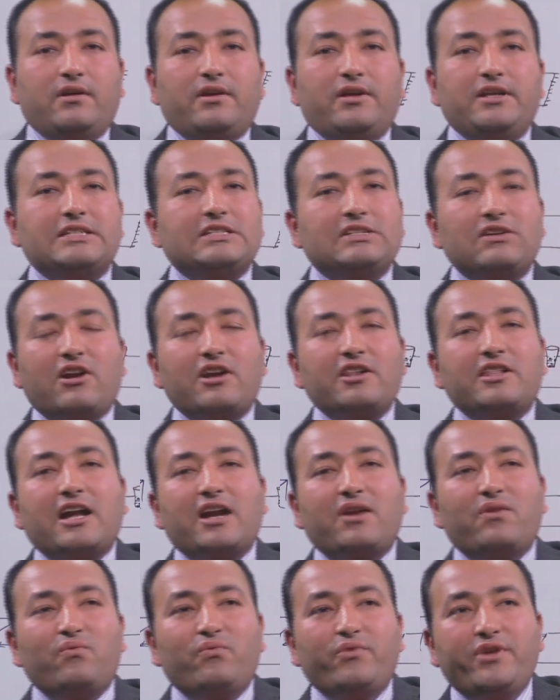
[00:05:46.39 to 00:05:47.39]
It's not
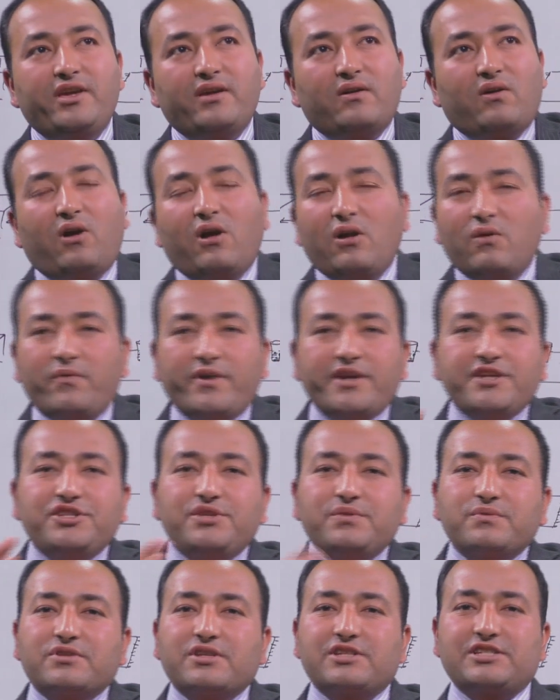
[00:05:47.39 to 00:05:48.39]
that we always
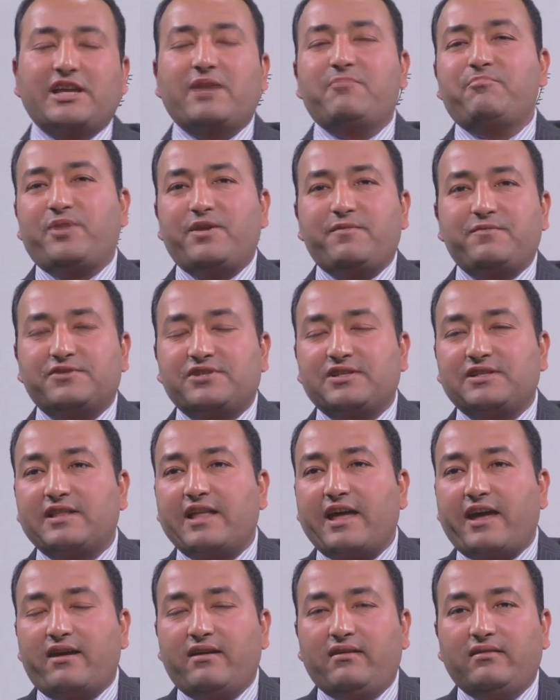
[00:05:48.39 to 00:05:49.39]
use the same preposition
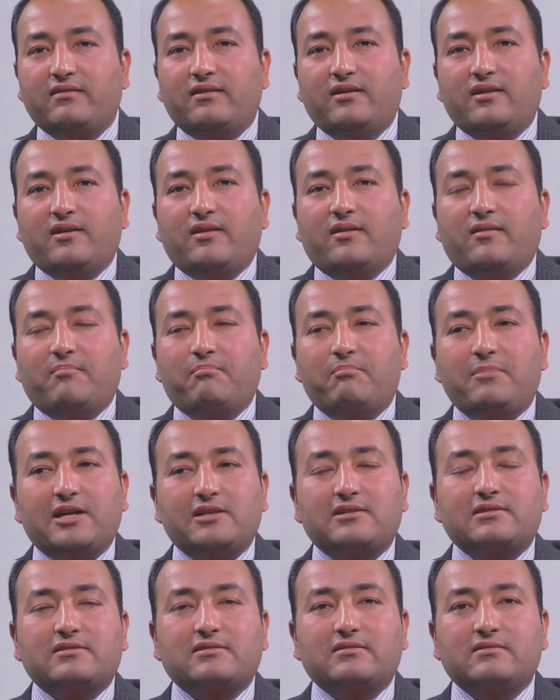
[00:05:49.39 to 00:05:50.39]
there,
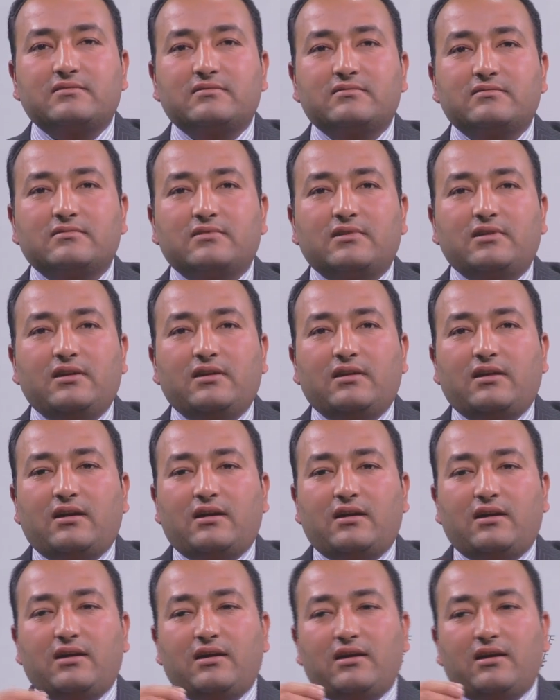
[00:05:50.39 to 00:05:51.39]
but
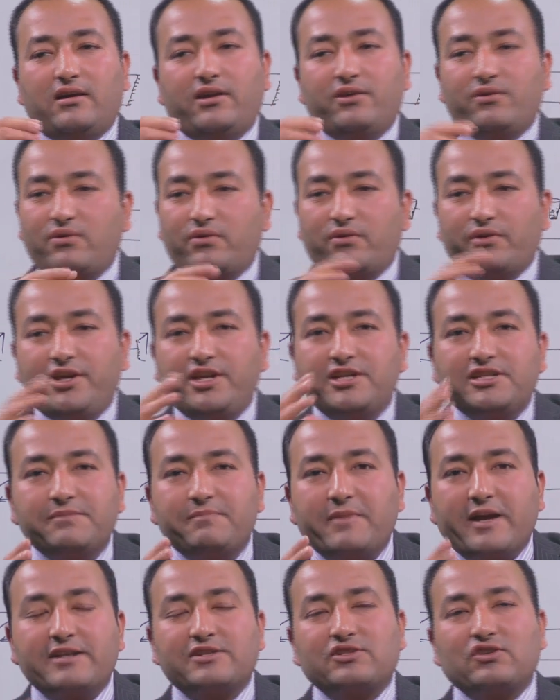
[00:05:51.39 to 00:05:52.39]
it
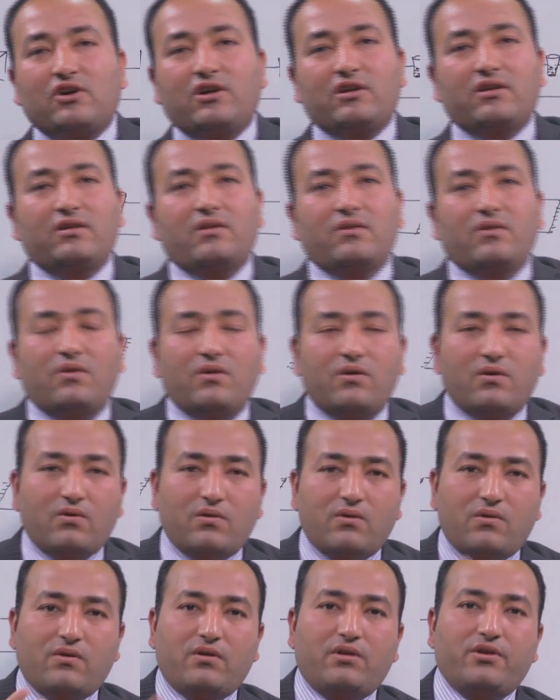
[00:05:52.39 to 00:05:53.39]
depends on
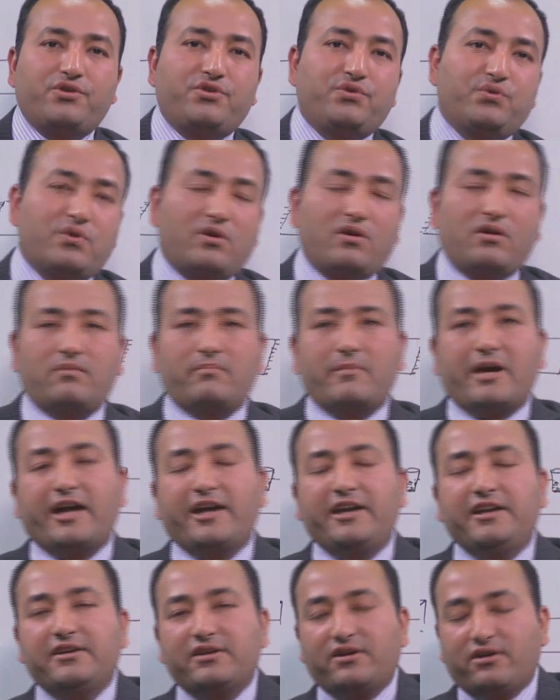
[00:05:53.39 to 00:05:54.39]
your
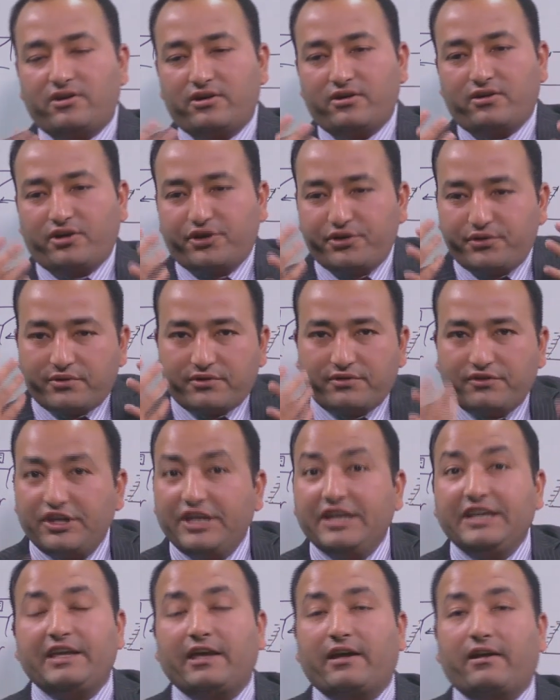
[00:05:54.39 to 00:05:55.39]
mind, on your
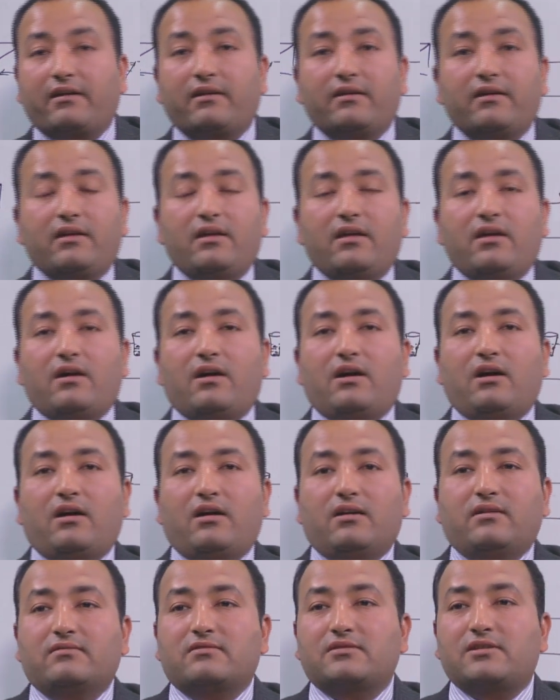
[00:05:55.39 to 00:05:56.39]
thinking.
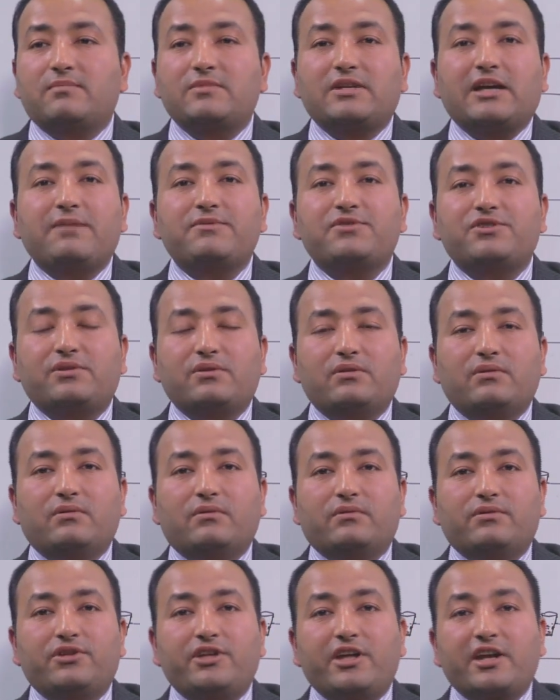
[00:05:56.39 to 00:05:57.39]
Sometimes,
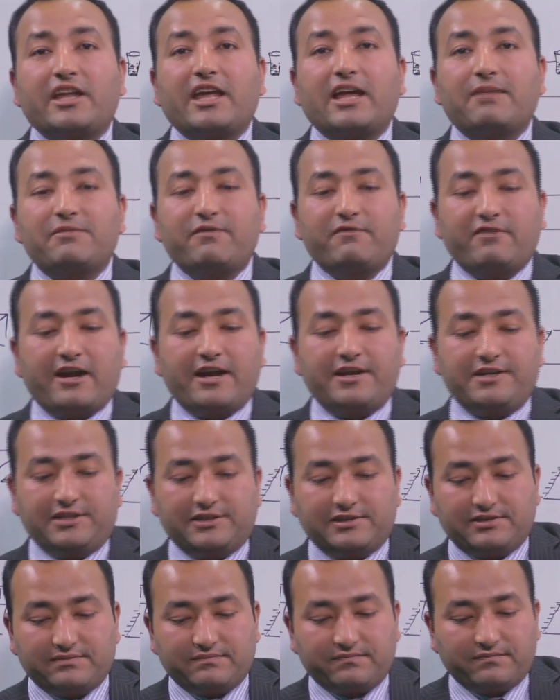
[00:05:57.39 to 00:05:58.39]
there can be
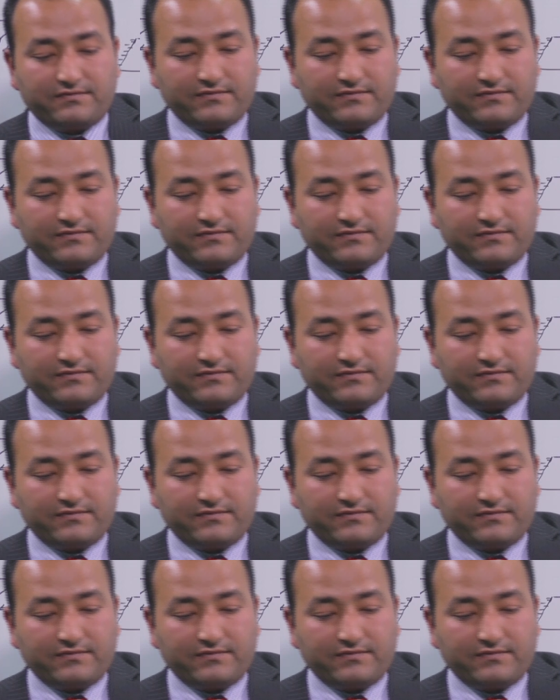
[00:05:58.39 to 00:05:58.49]
varieties.